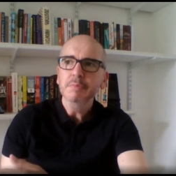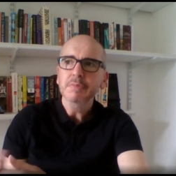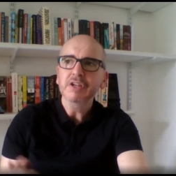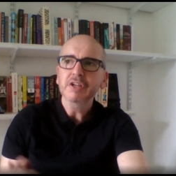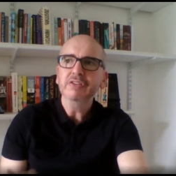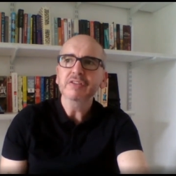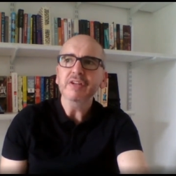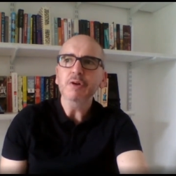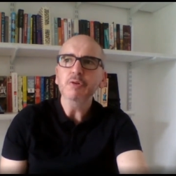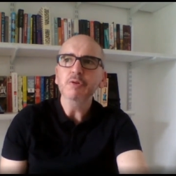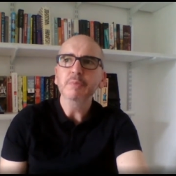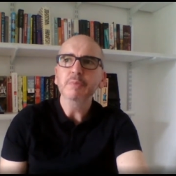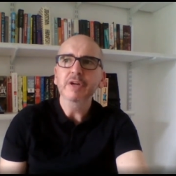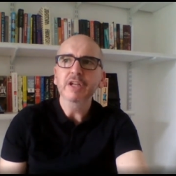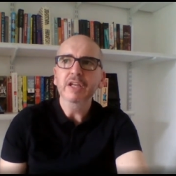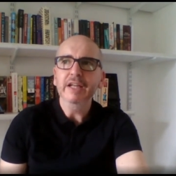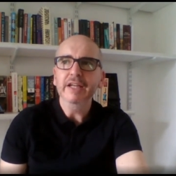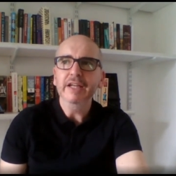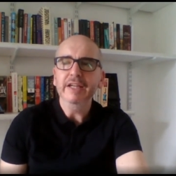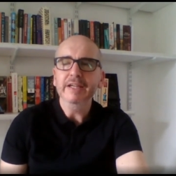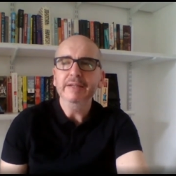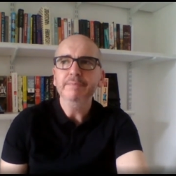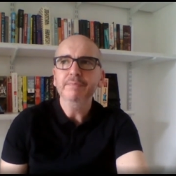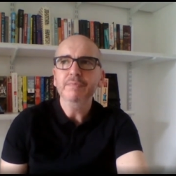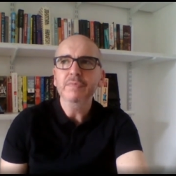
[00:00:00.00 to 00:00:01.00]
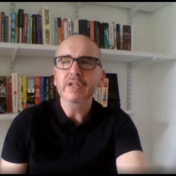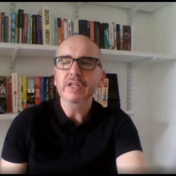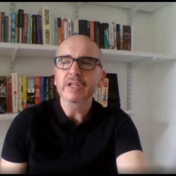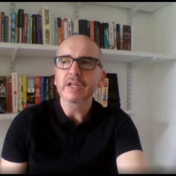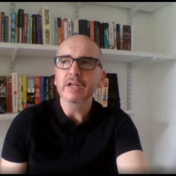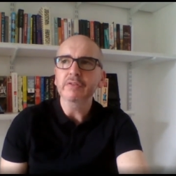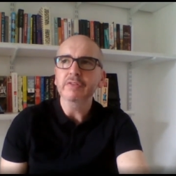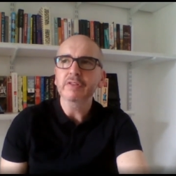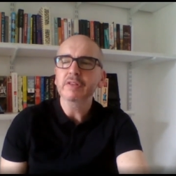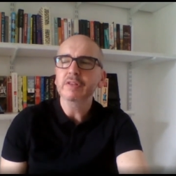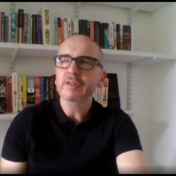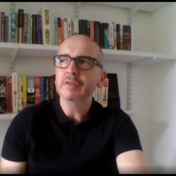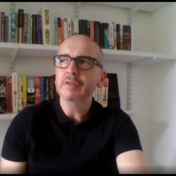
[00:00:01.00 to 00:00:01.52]
Because ultimately, you
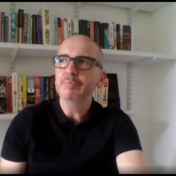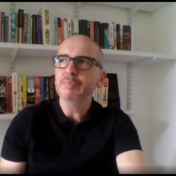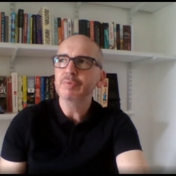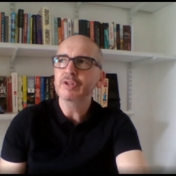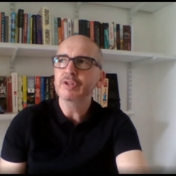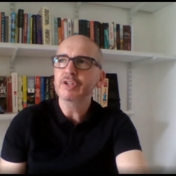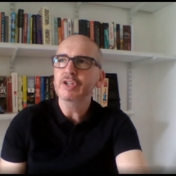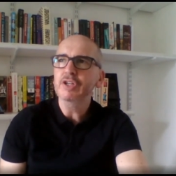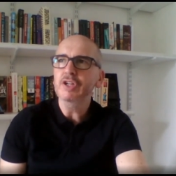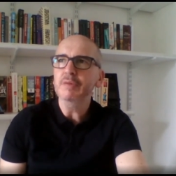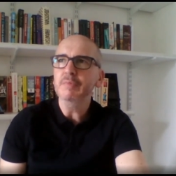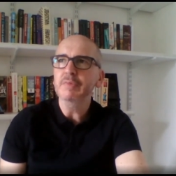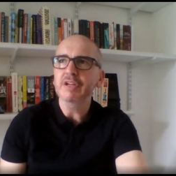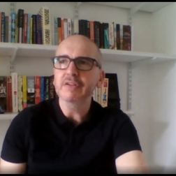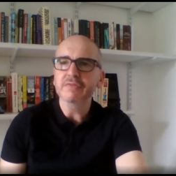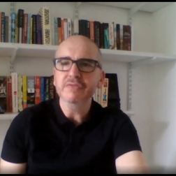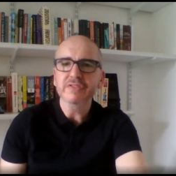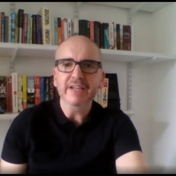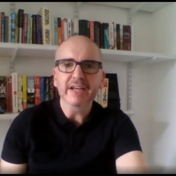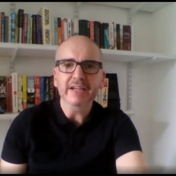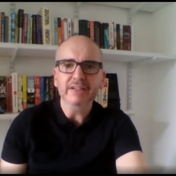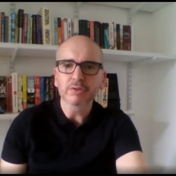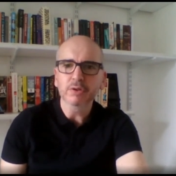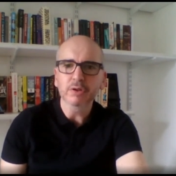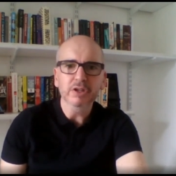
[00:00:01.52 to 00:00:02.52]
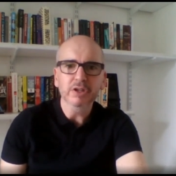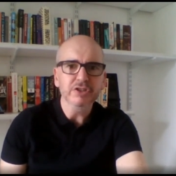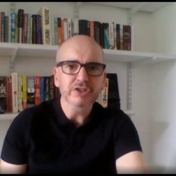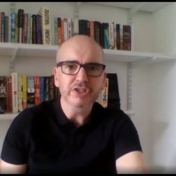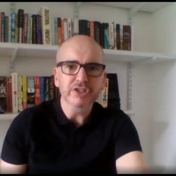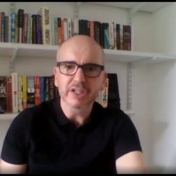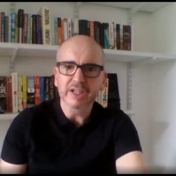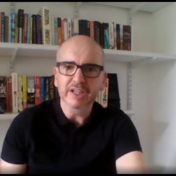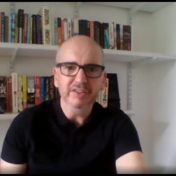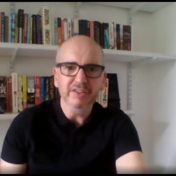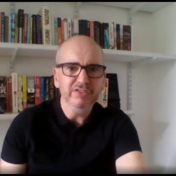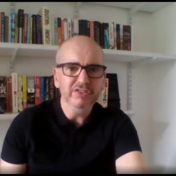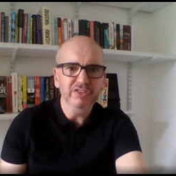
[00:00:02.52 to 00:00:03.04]
know, the procurement of
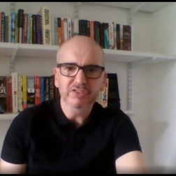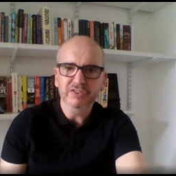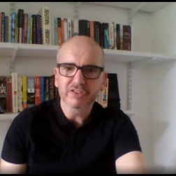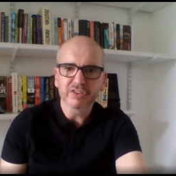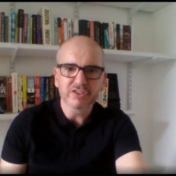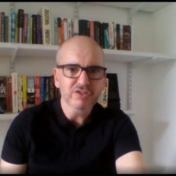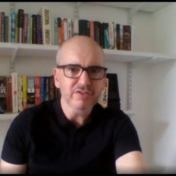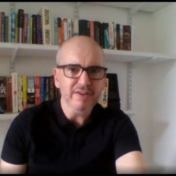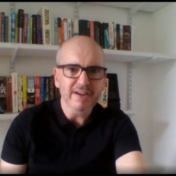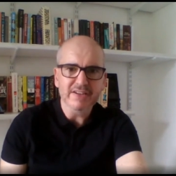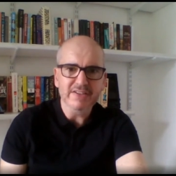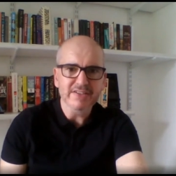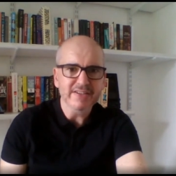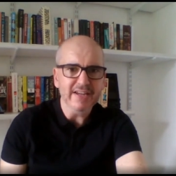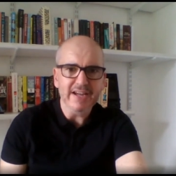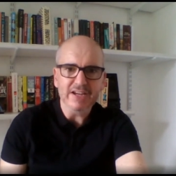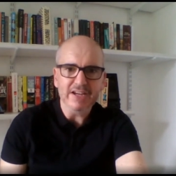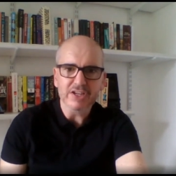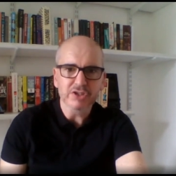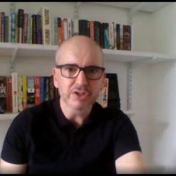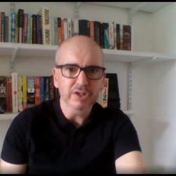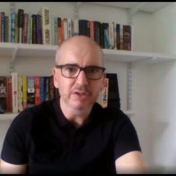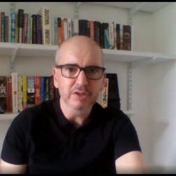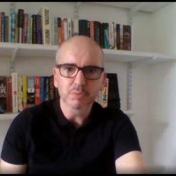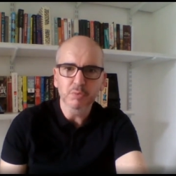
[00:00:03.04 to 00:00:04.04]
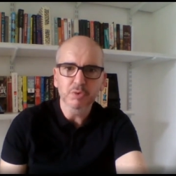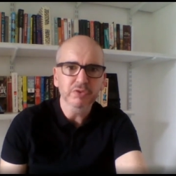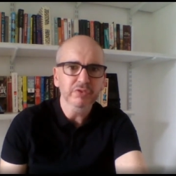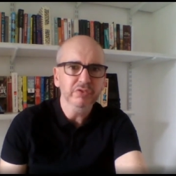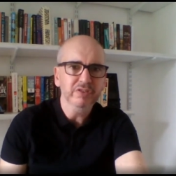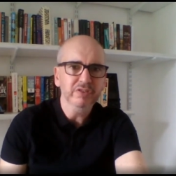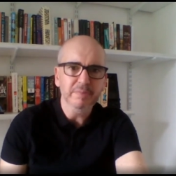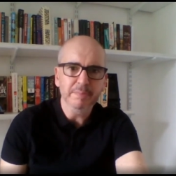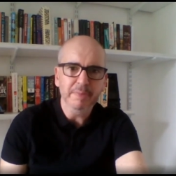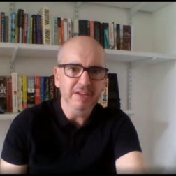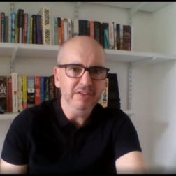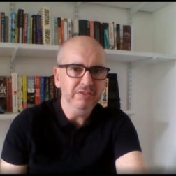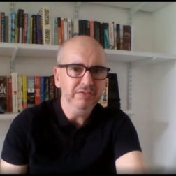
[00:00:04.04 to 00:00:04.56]
technology is just a transaction.
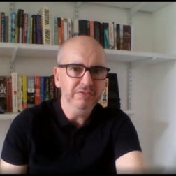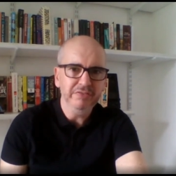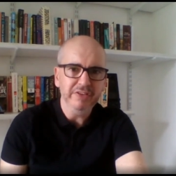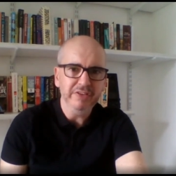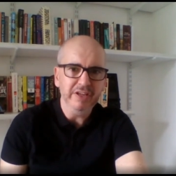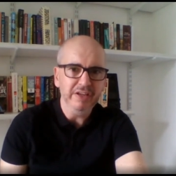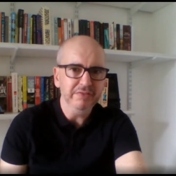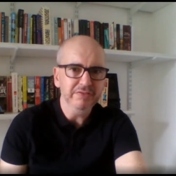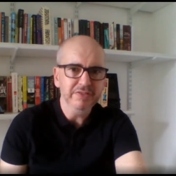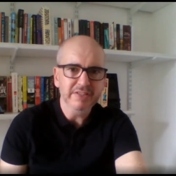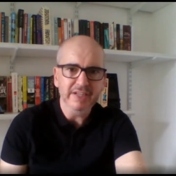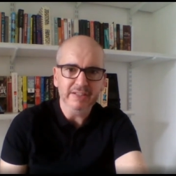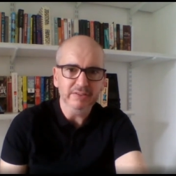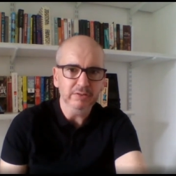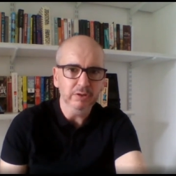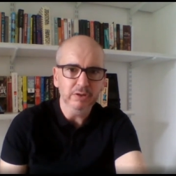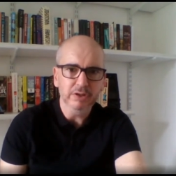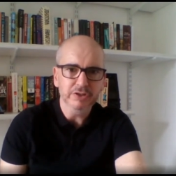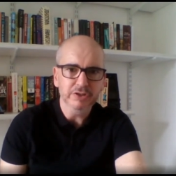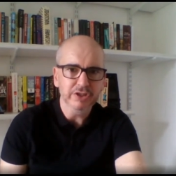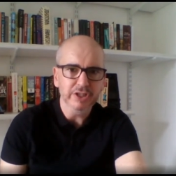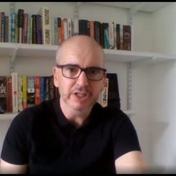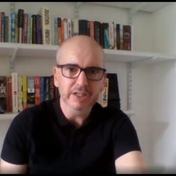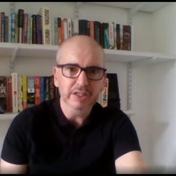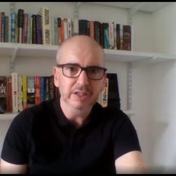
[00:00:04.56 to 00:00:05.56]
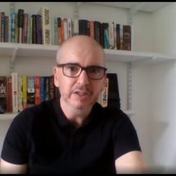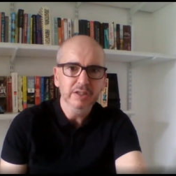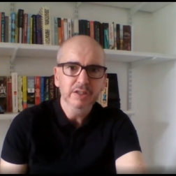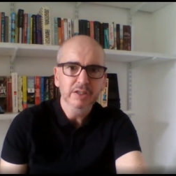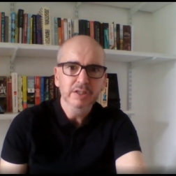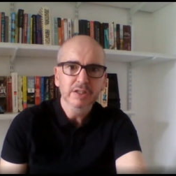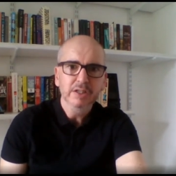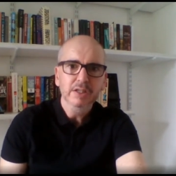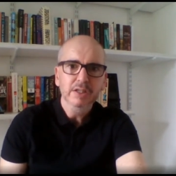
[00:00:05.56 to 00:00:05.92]
What's the best fit of technology?